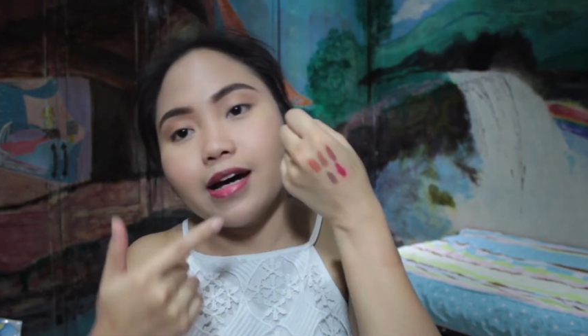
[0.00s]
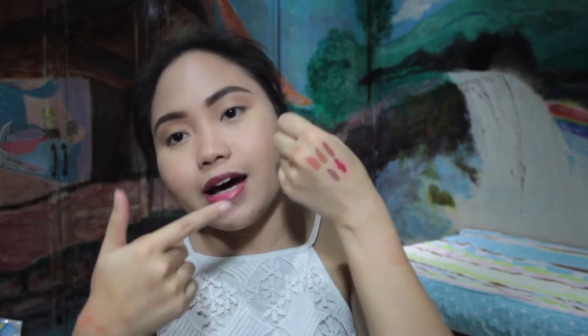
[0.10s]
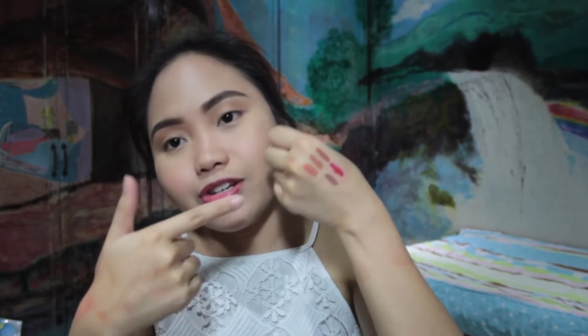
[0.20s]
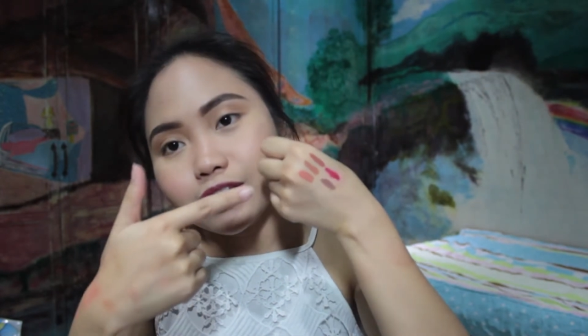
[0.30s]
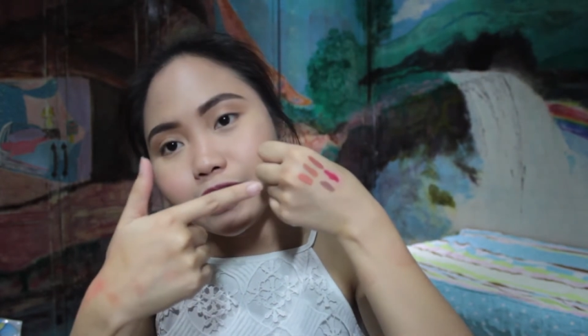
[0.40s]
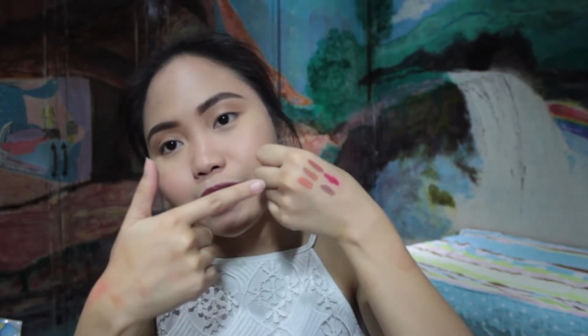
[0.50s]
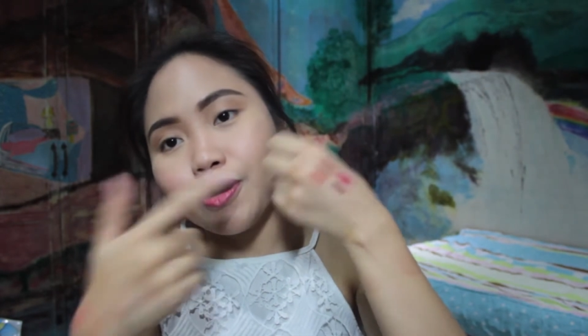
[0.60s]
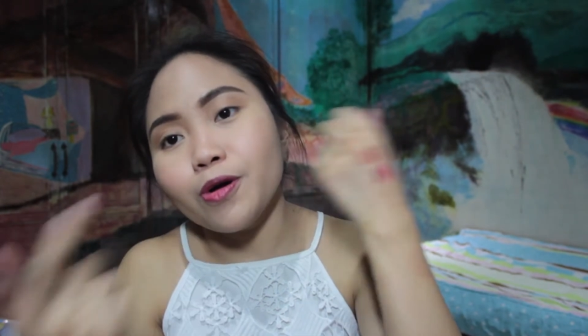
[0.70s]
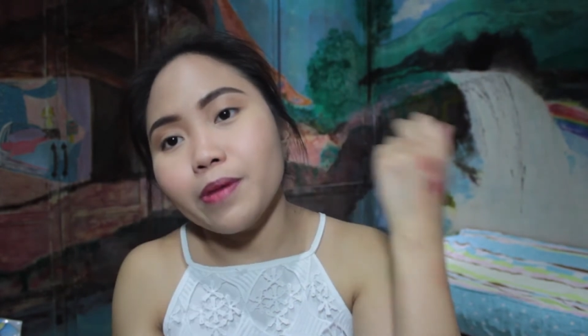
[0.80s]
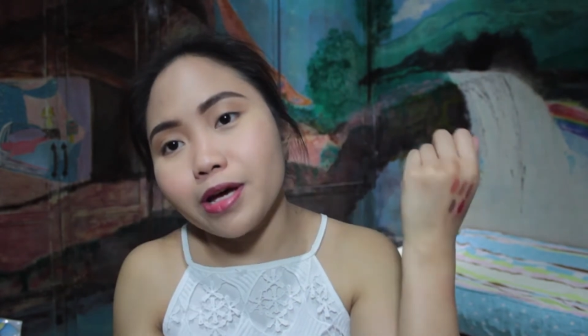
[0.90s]
I just got
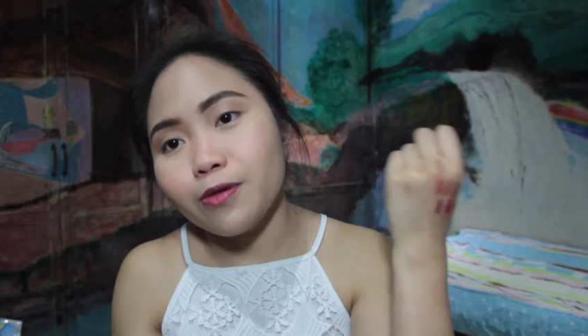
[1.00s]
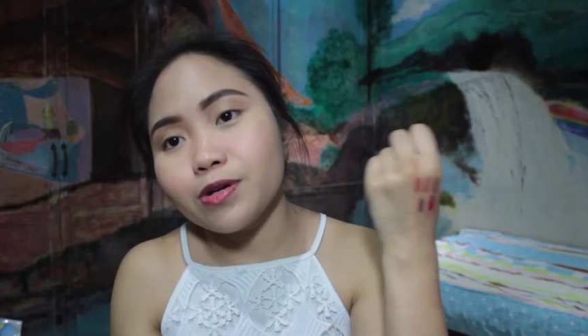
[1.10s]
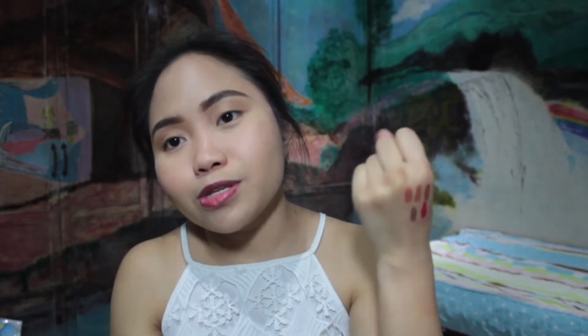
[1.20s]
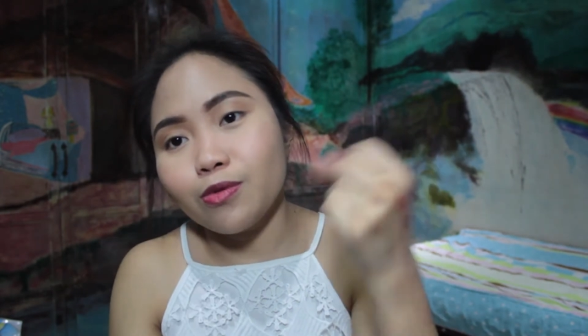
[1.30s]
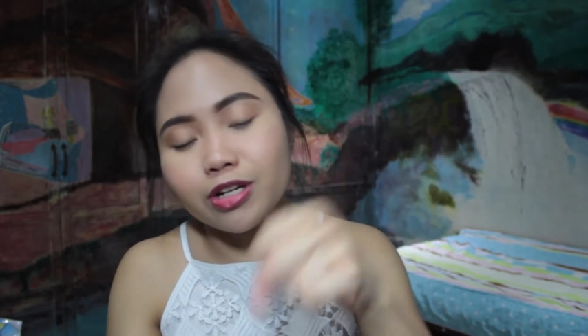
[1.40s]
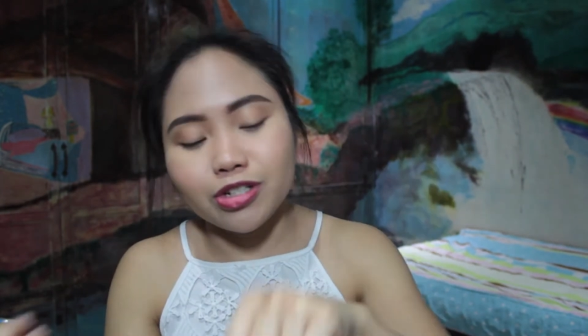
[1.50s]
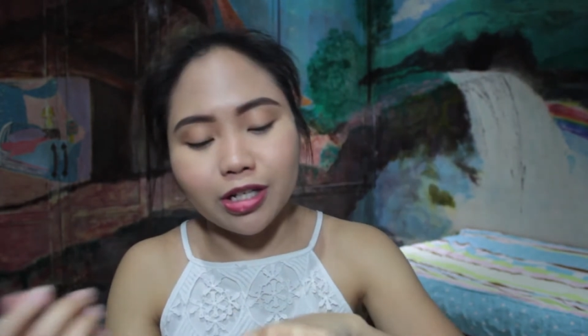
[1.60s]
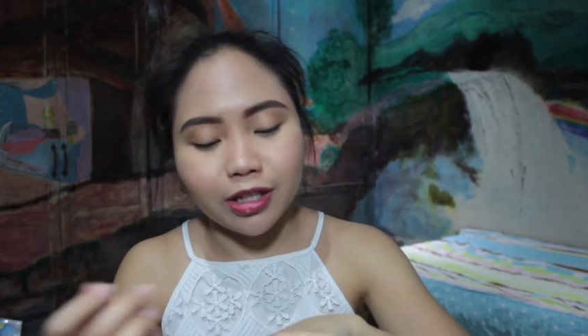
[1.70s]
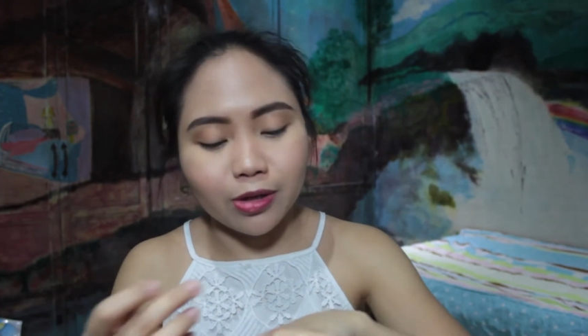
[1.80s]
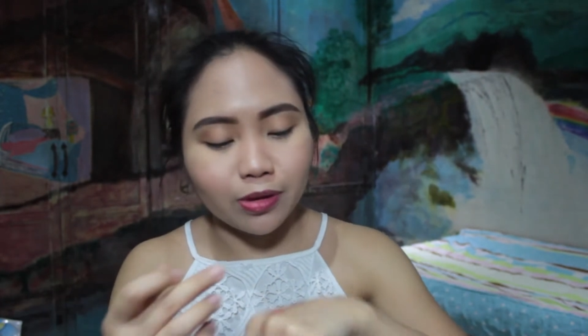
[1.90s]
home, I was
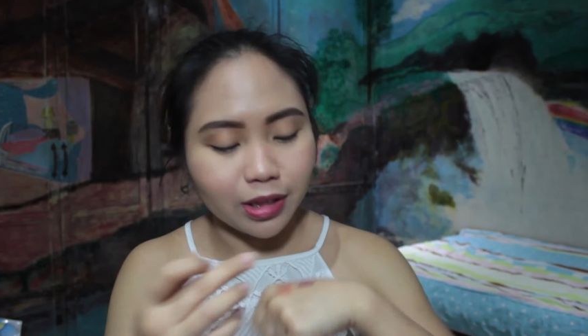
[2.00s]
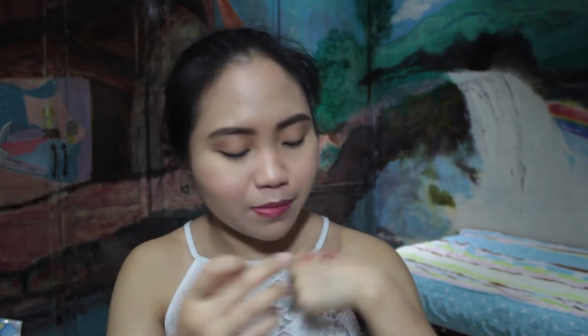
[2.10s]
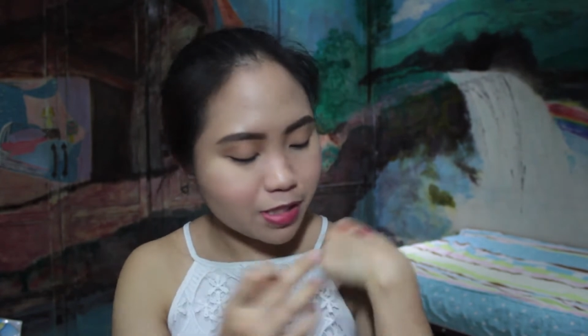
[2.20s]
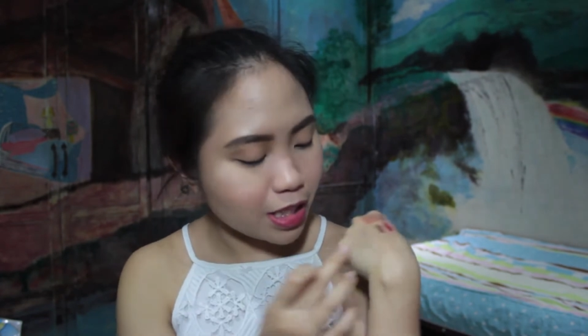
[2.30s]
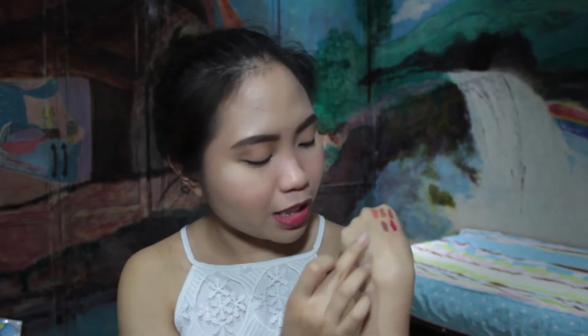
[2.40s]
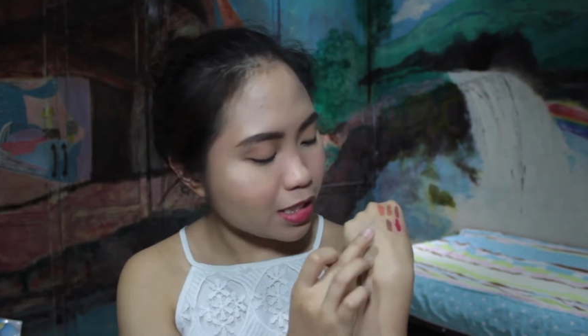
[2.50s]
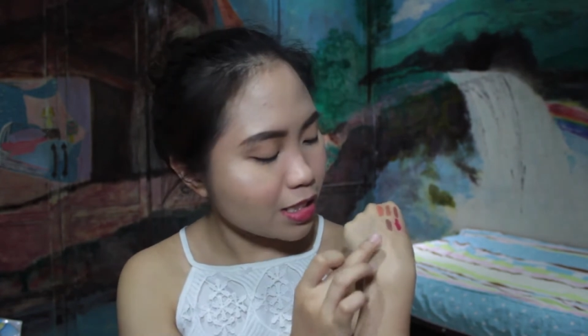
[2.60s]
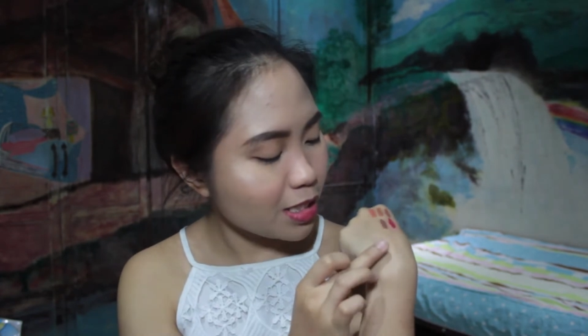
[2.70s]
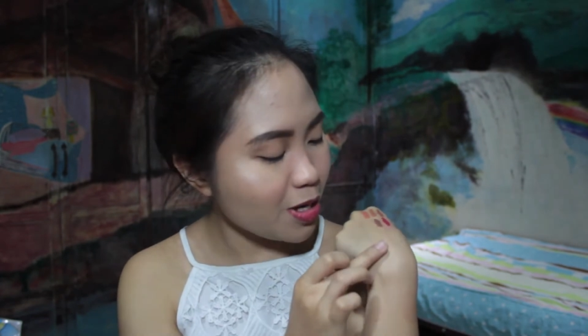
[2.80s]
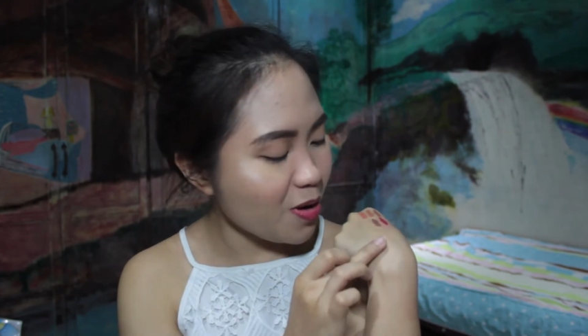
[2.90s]
watching liquid
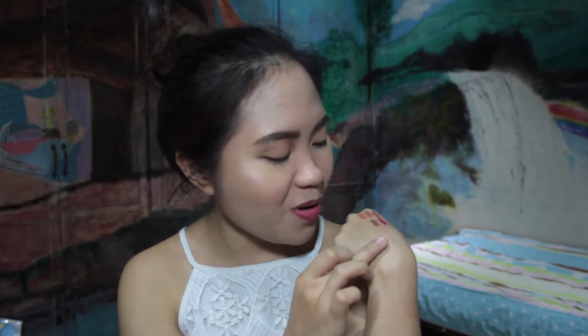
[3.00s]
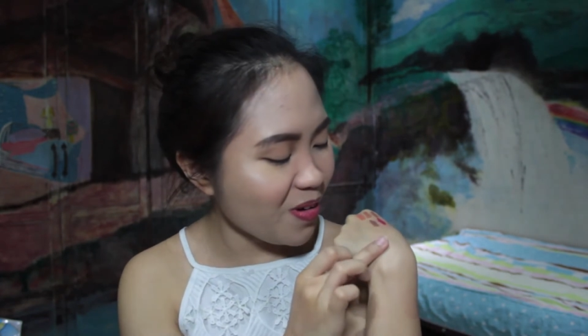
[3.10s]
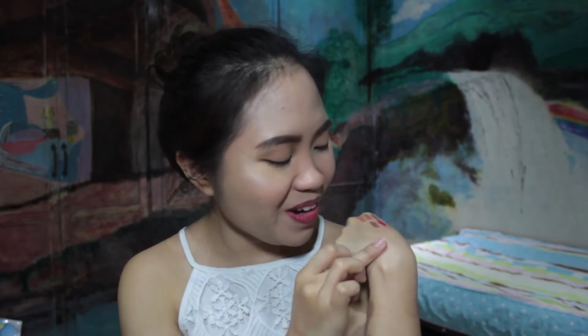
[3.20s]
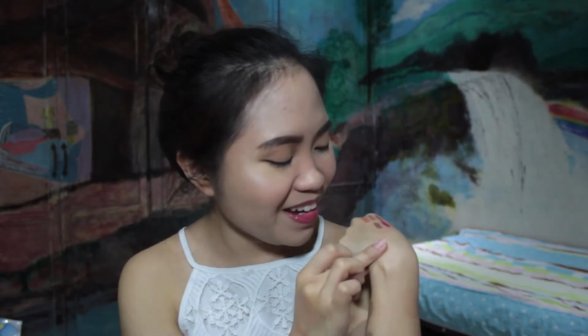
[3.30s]
lipsticks, so